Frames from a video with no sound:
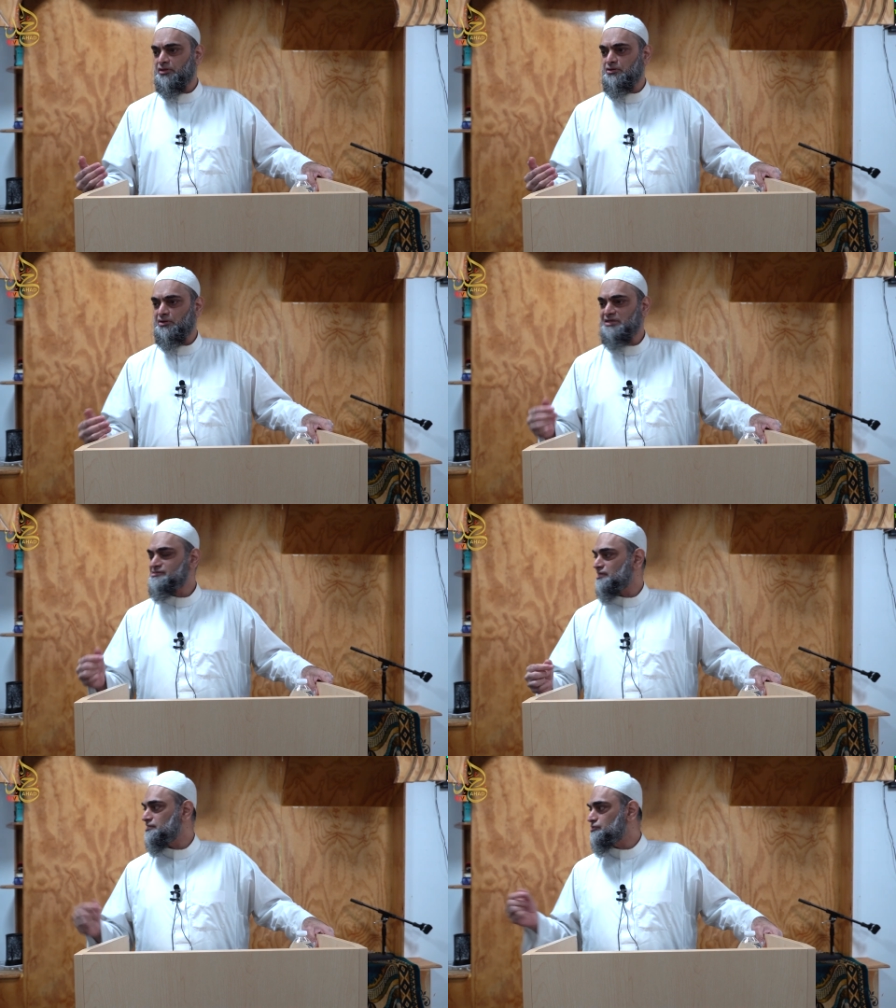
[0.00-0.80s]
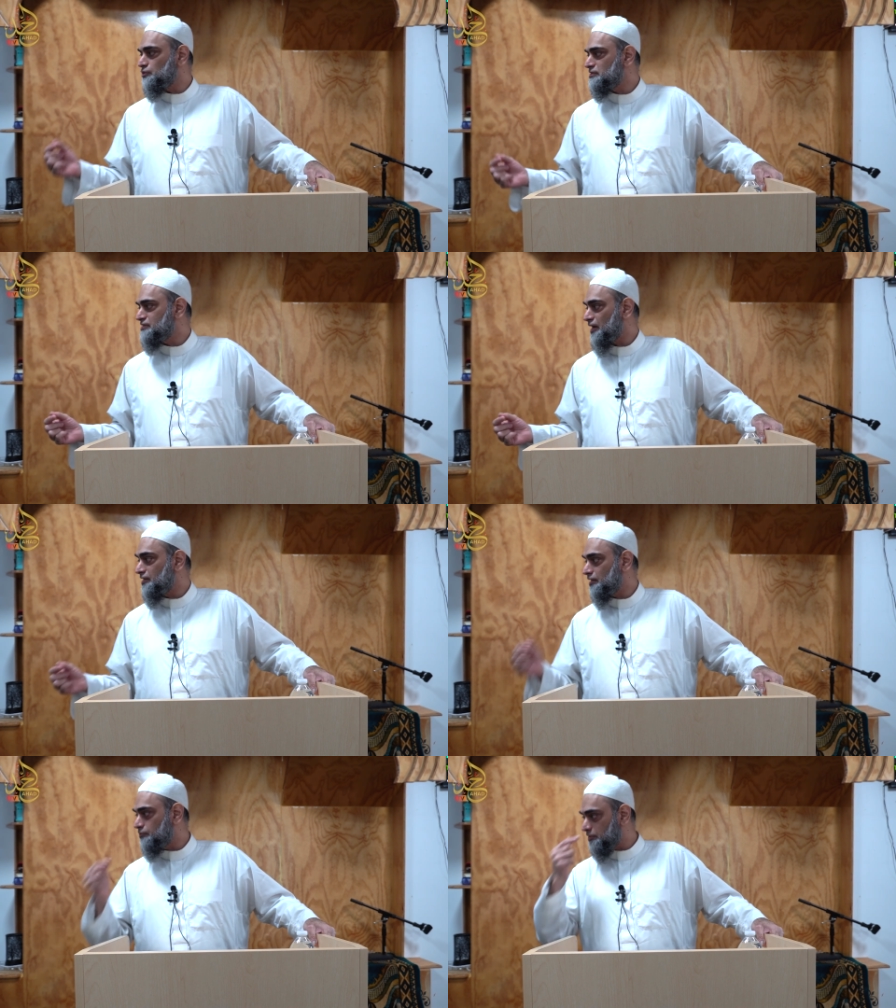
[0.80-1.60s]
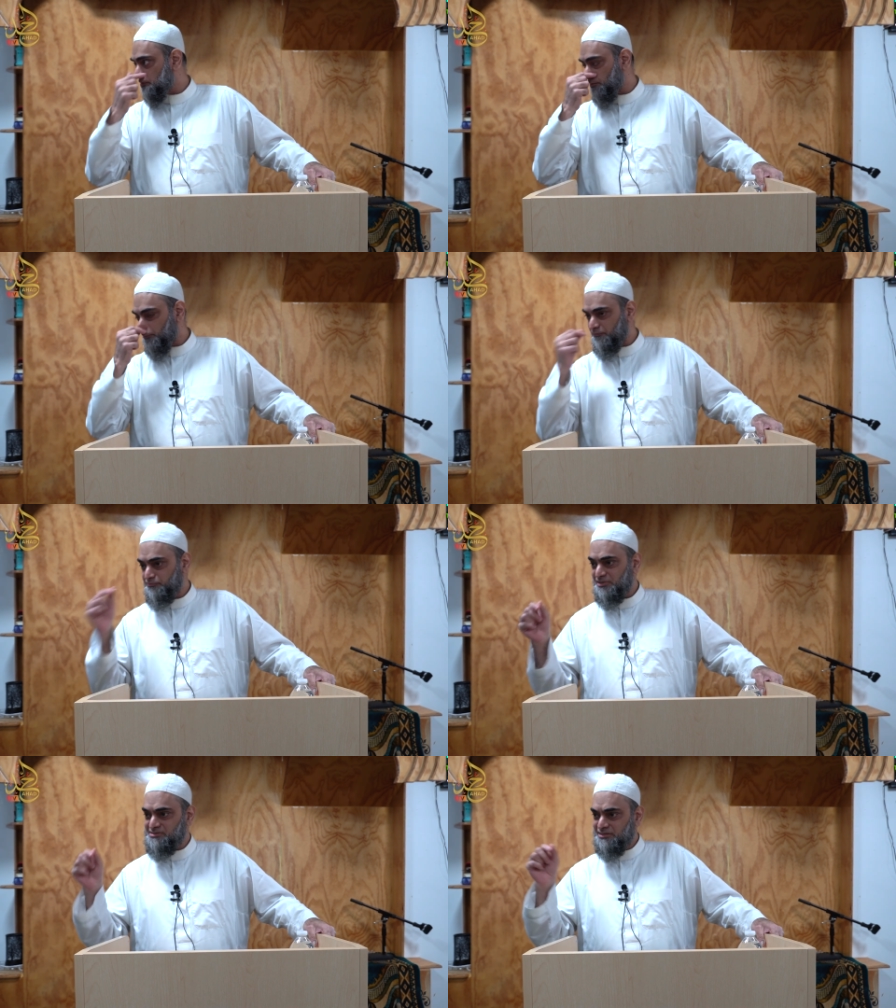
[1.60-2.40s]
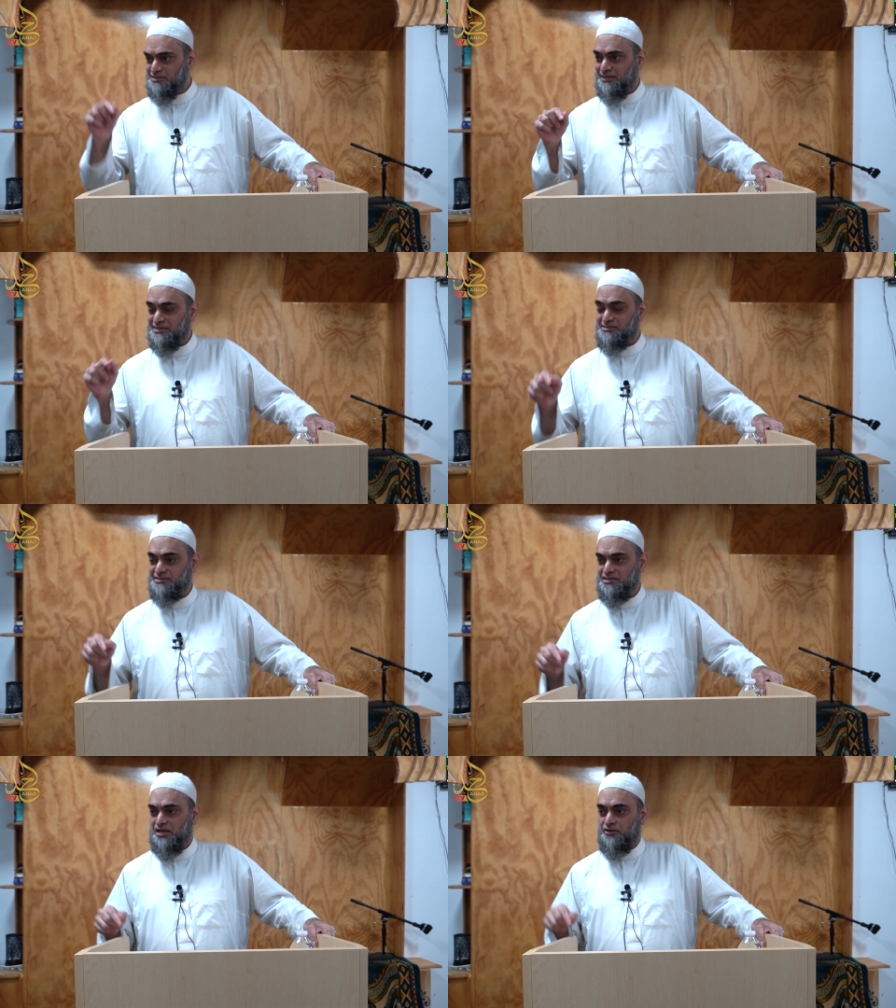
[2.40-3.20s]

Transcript: You know it says in Surah Zariyat, verse number 56, Allah says,